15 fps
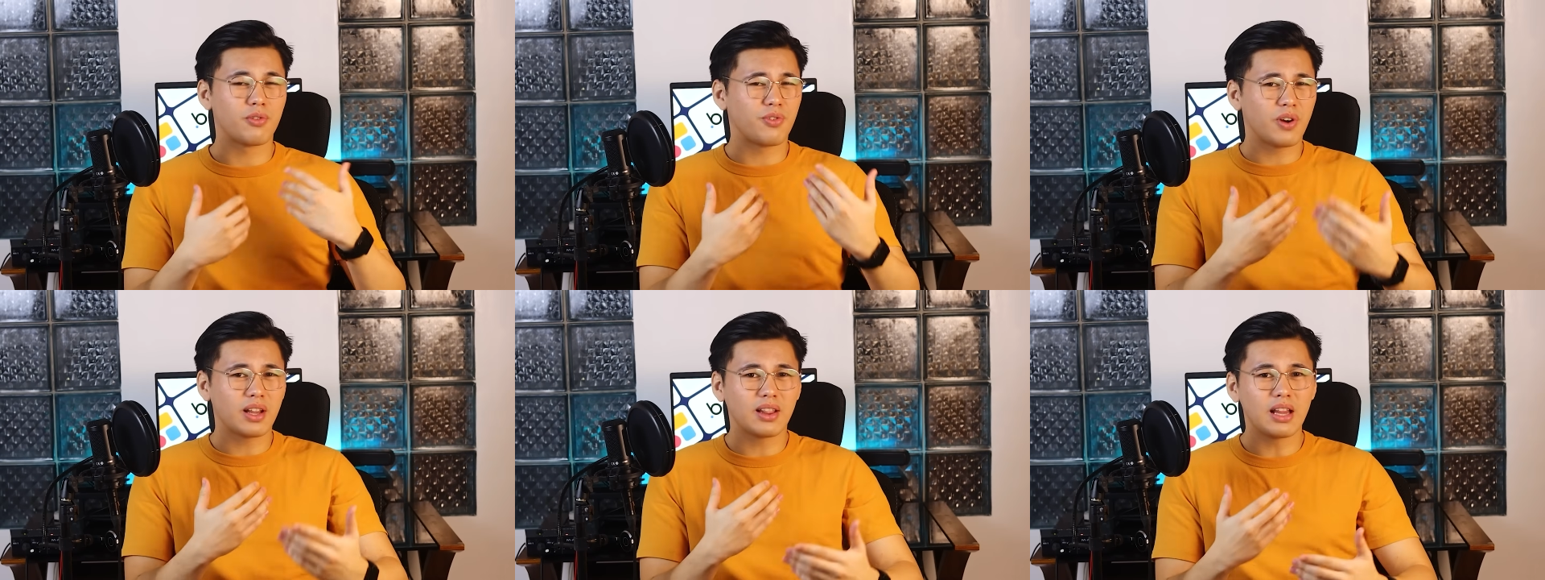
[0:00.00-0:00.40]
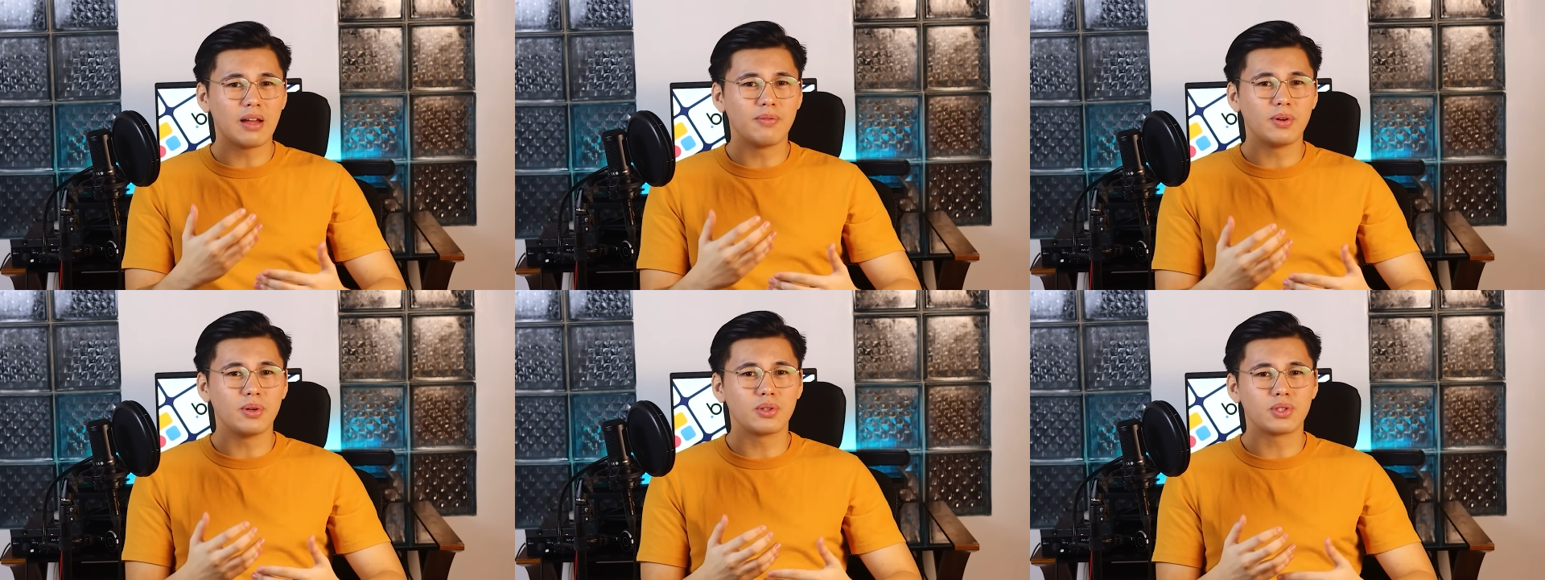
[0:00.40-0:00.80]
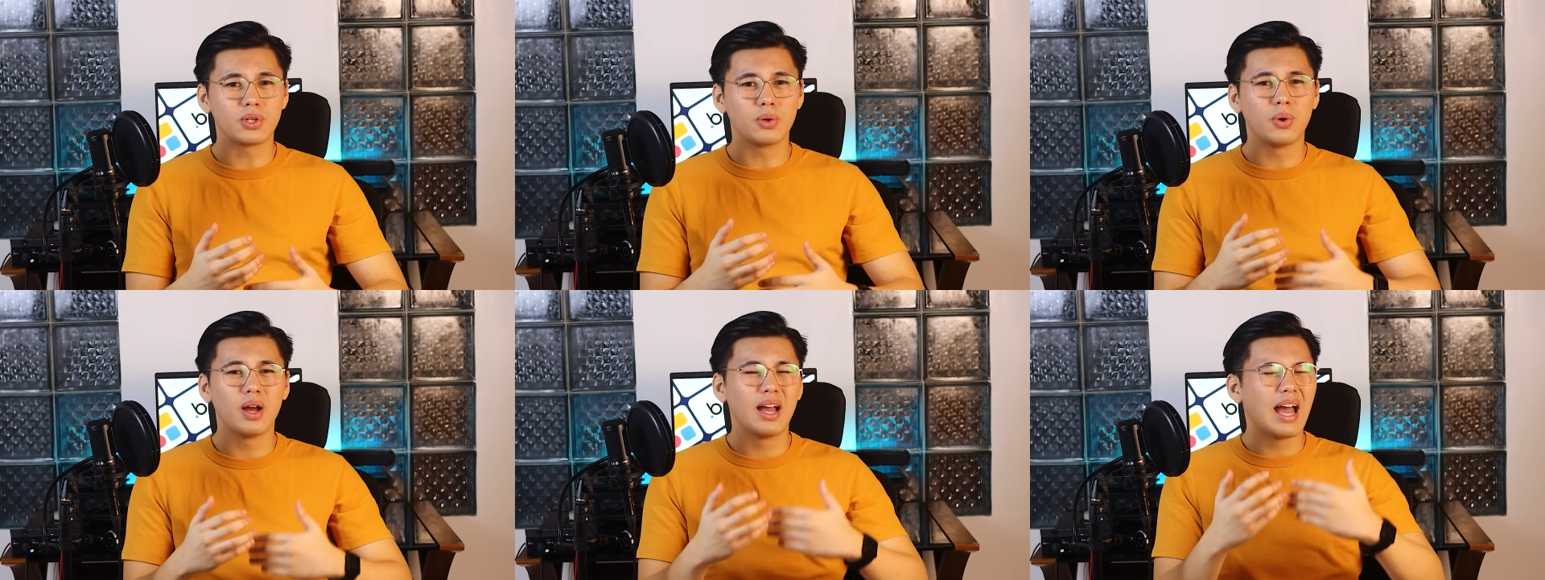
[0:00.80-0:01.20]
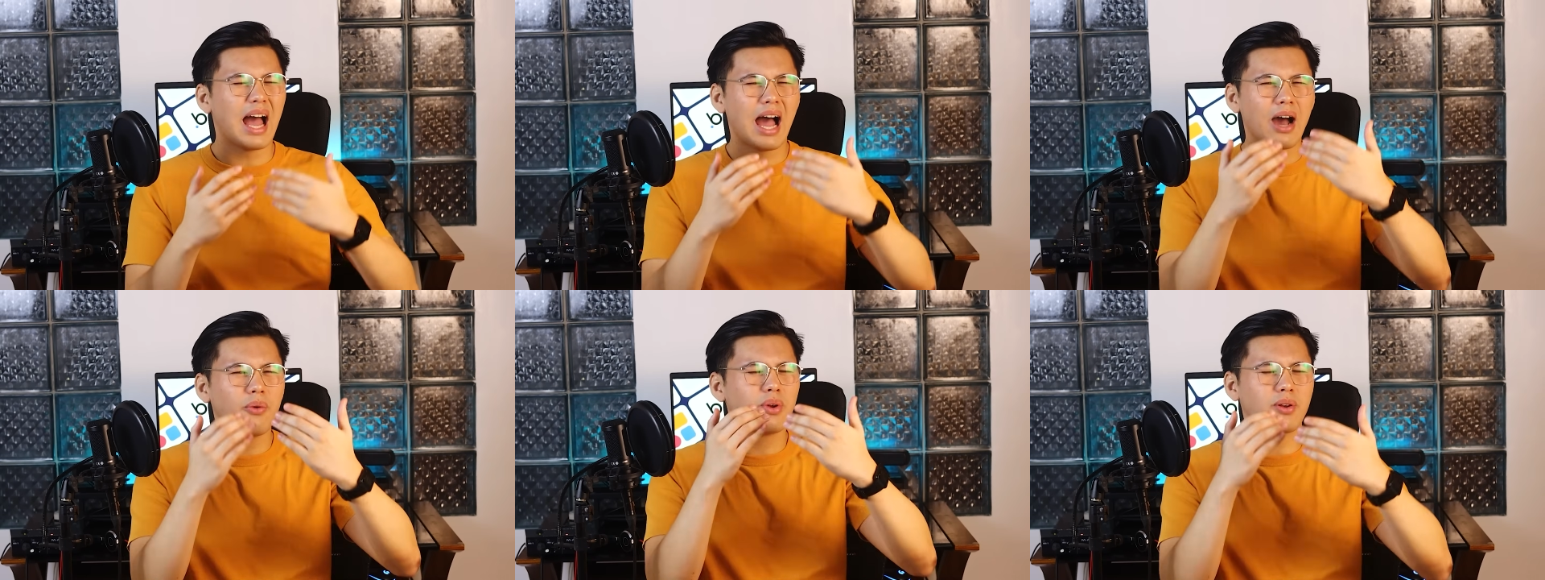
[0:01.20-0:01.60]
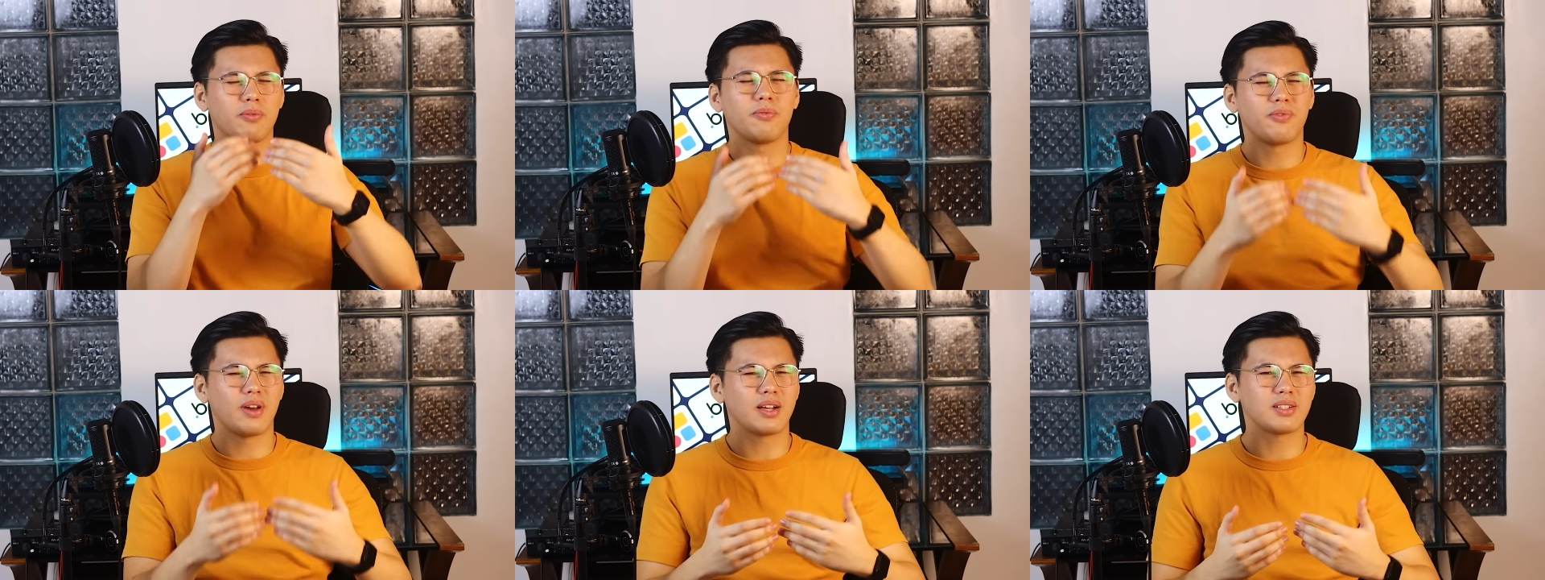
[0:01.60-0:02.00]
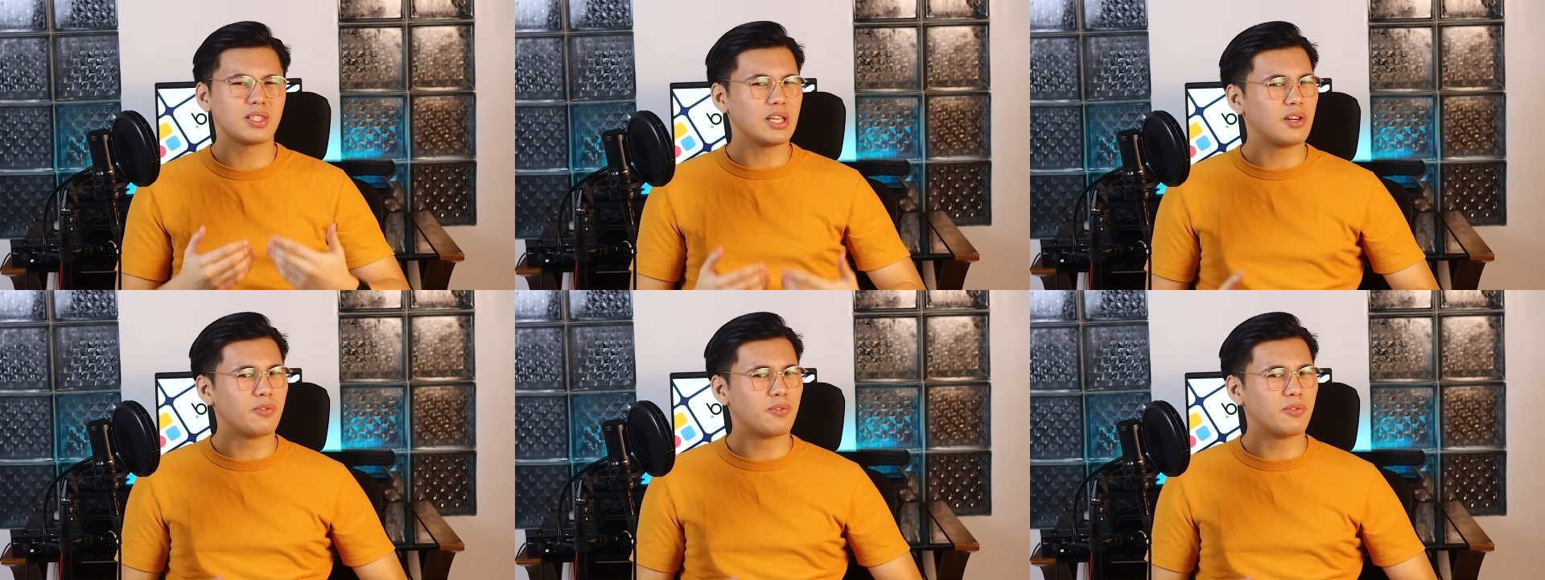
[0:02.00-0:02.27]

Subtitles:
threat level to how it affects the